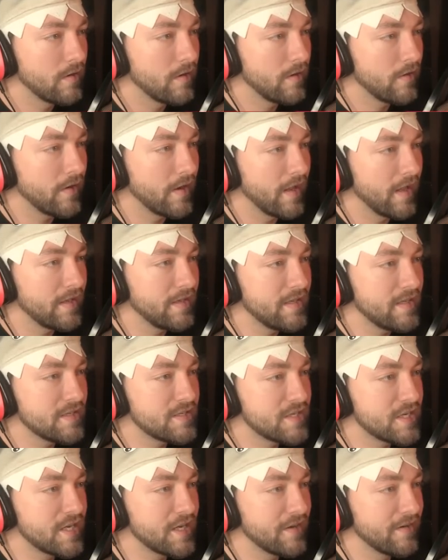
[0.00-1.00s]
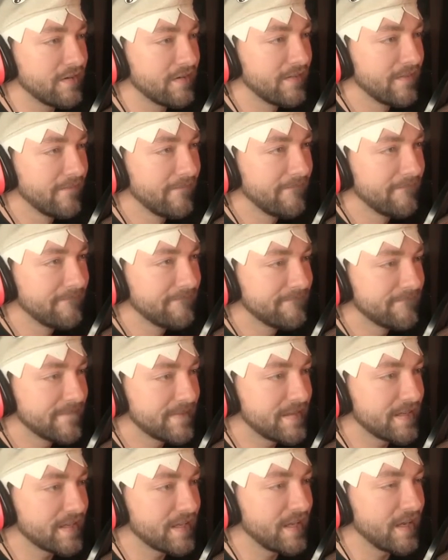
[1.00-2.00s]
All right, I need you
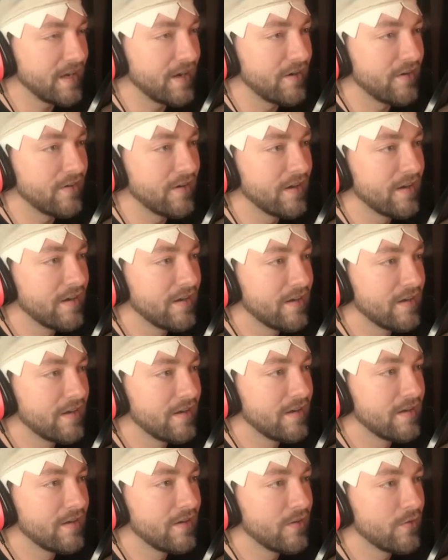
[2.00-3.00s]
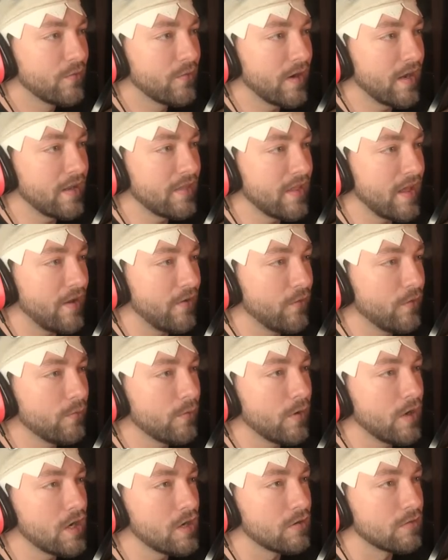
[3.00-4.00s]
to go. Where the, oh,
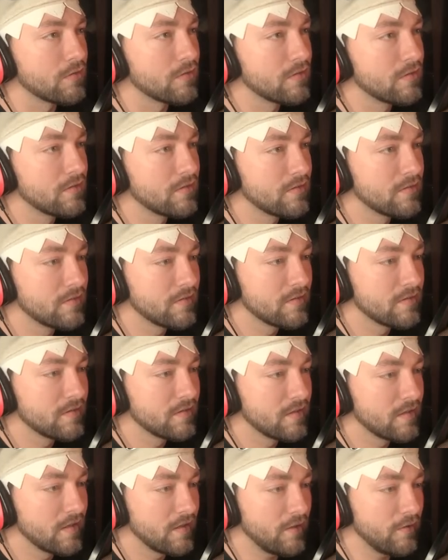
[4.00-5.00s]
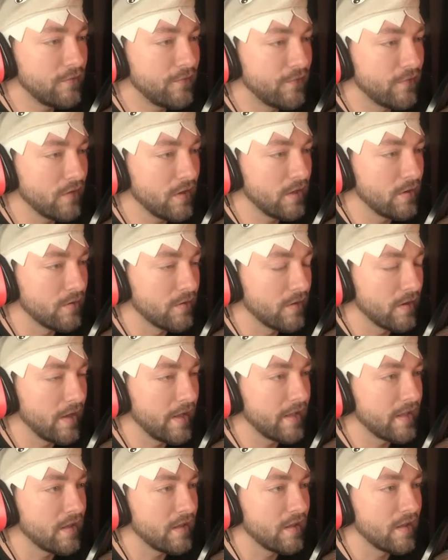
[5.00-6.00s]
whoa. You flew,
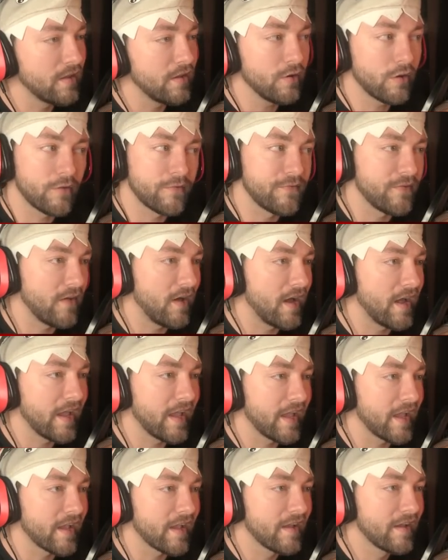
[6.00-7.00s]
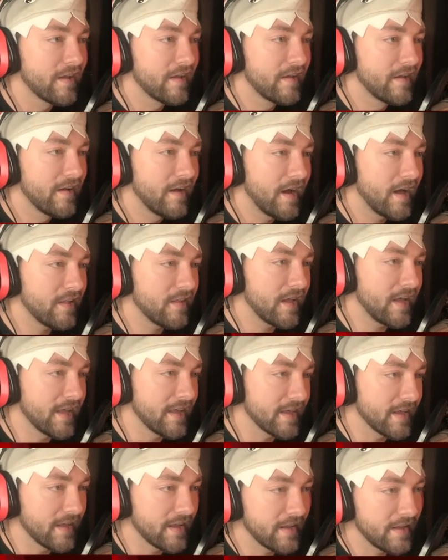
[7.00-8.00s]
like, you're flying. I
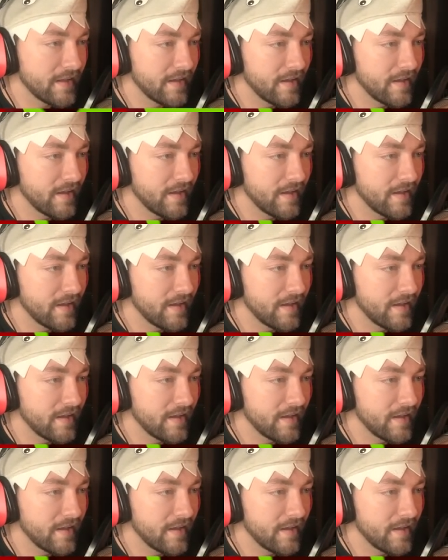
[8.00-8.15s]
like it.